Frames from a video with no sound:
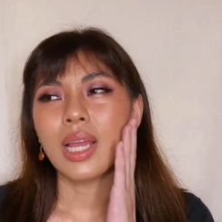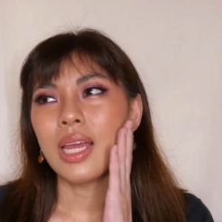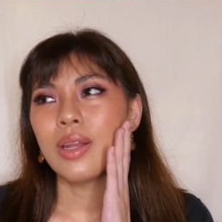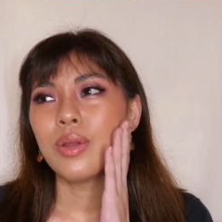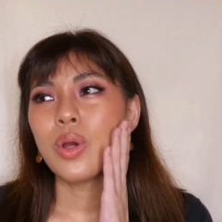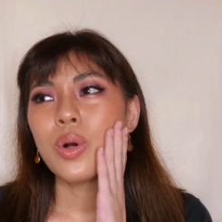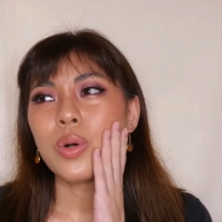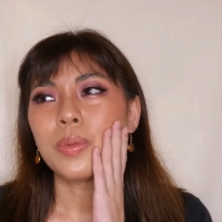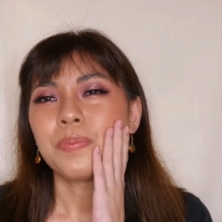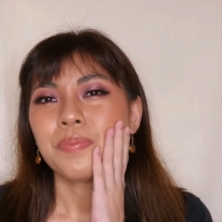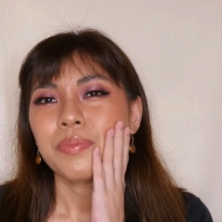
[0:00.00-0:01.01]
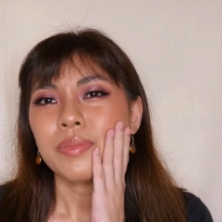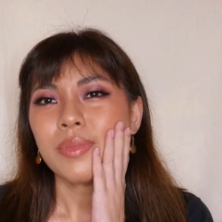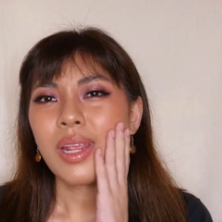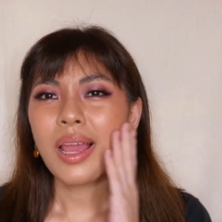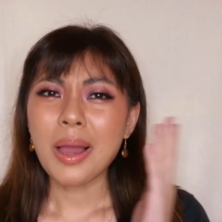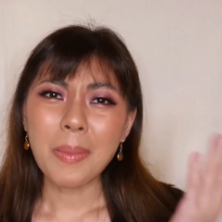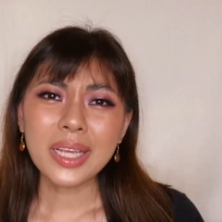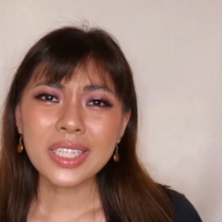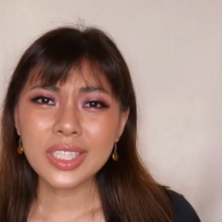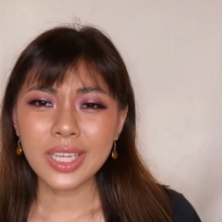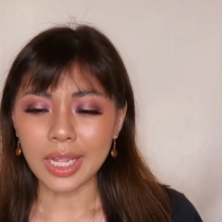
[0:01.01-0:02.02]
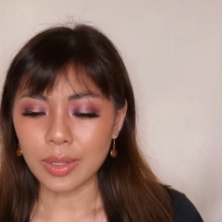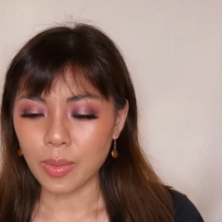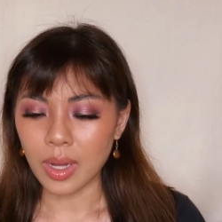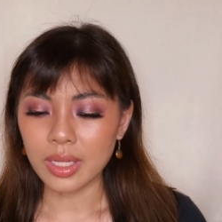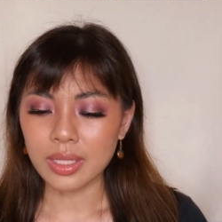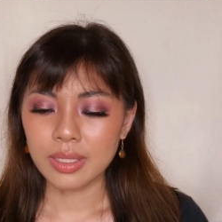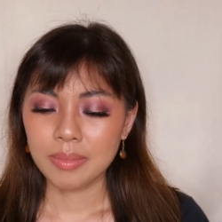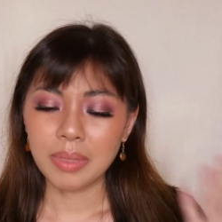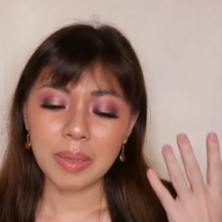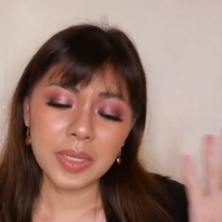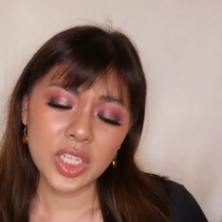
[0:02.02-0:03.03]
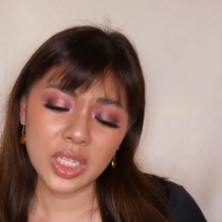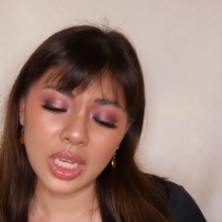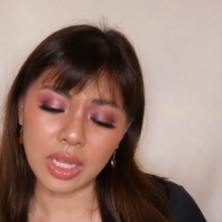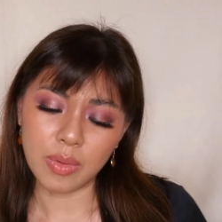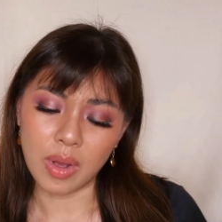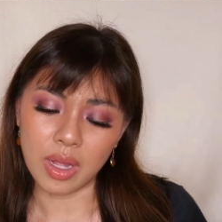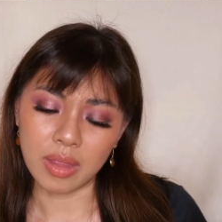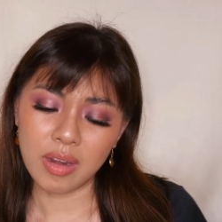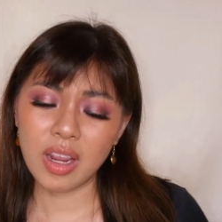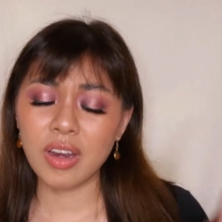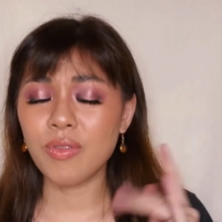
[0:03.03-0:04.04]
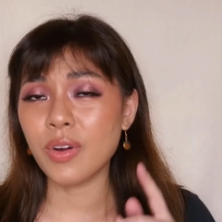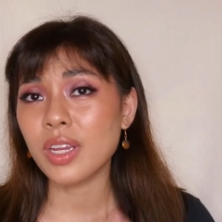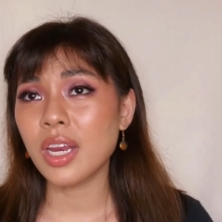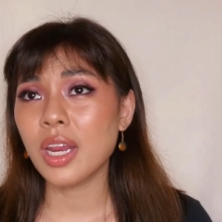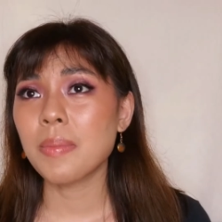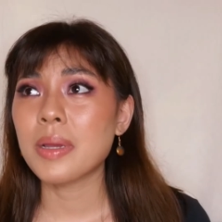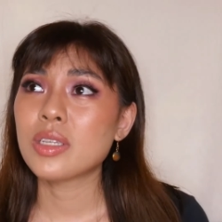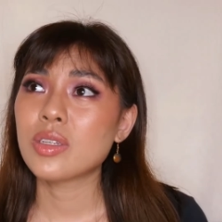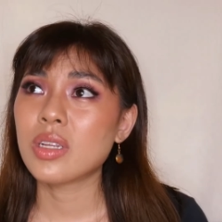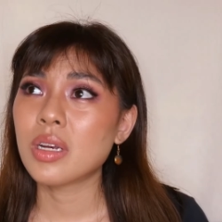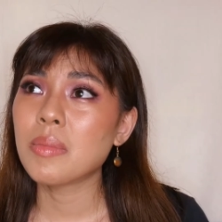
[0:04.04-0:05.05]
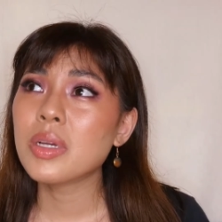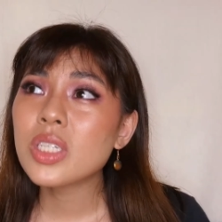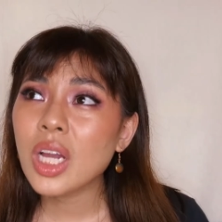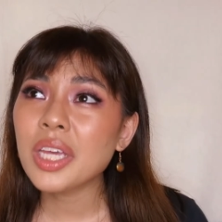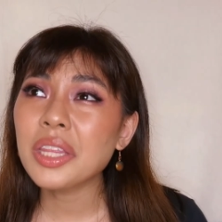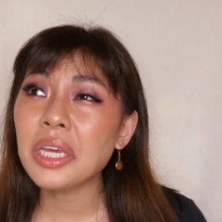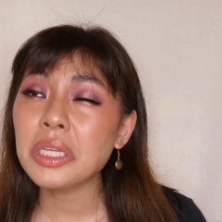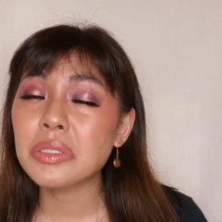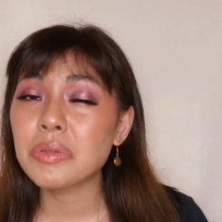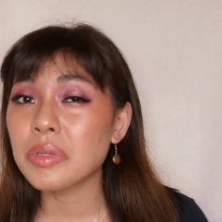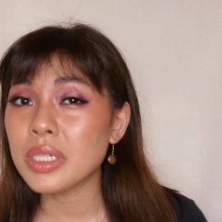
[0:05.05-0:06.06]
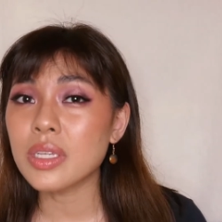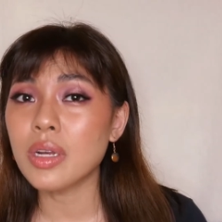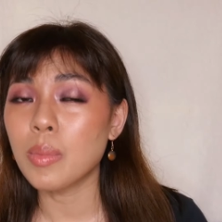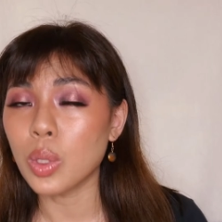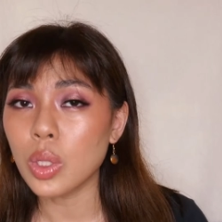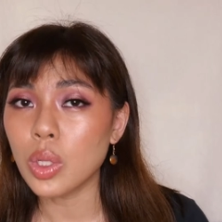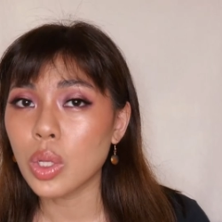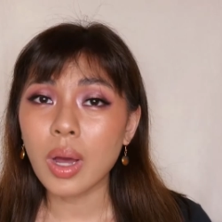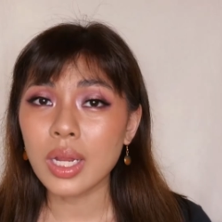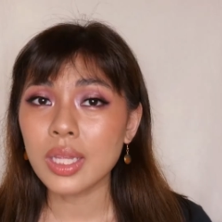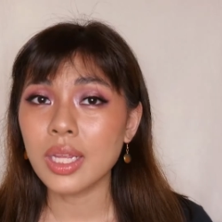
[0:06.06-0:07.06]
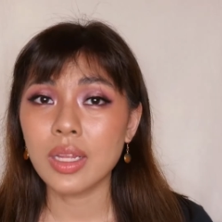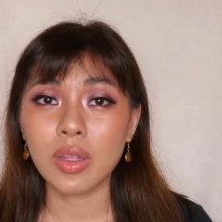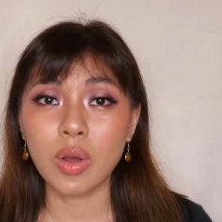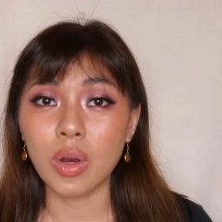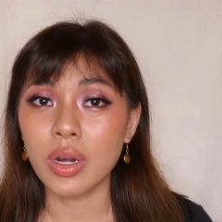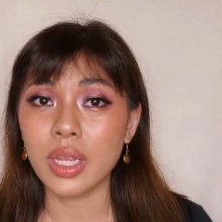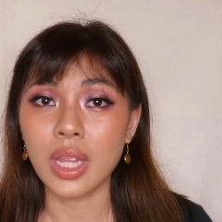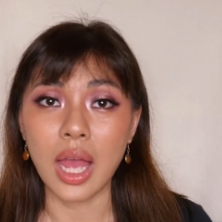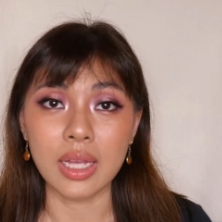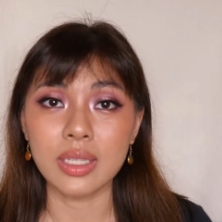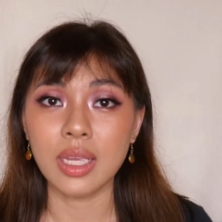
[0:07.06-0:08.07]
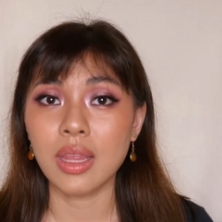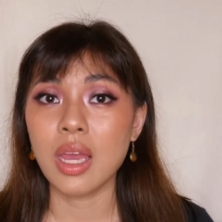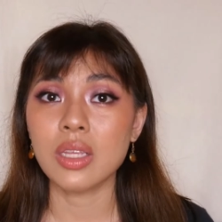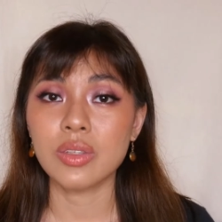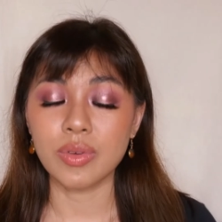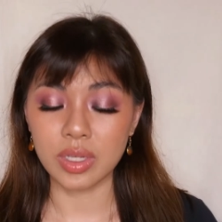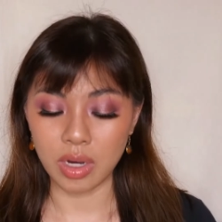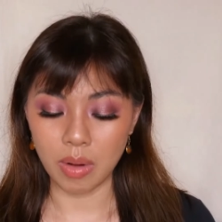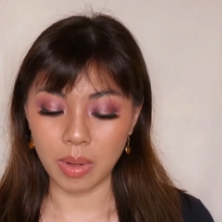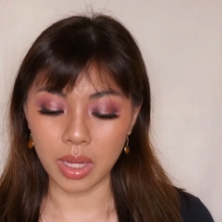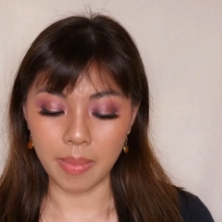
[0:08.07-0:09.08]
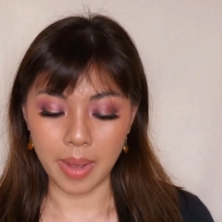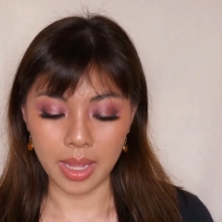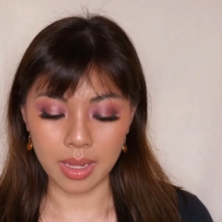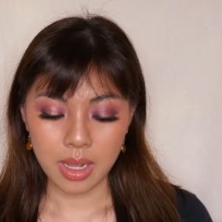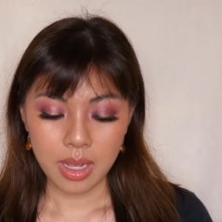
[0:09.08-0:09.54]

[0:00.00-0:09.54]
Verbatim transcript: I don't know. I might just get one. Maybe just get one. 349 pesos lang naman siya. I think it's reasonable. Quality that Colorette has. I think it's reasonable naman.